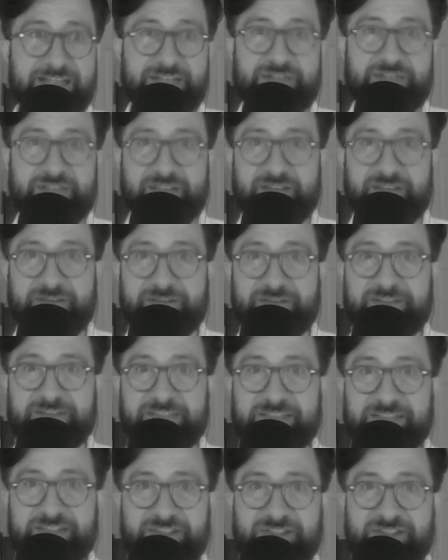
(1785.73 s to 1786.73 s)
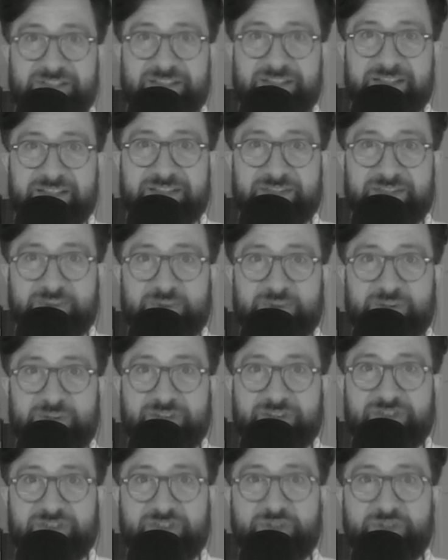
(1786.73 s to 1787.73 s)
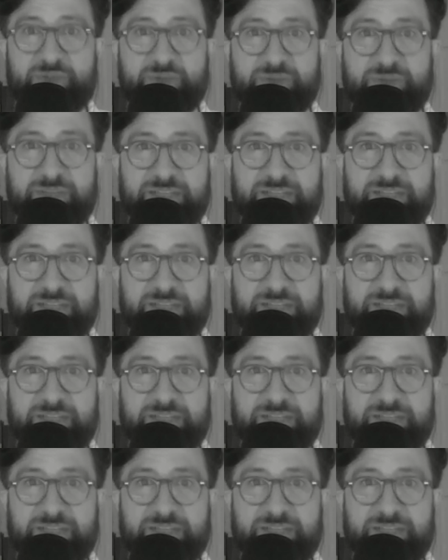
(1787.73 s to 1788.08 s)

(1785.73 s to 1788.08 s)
yourself these stories too.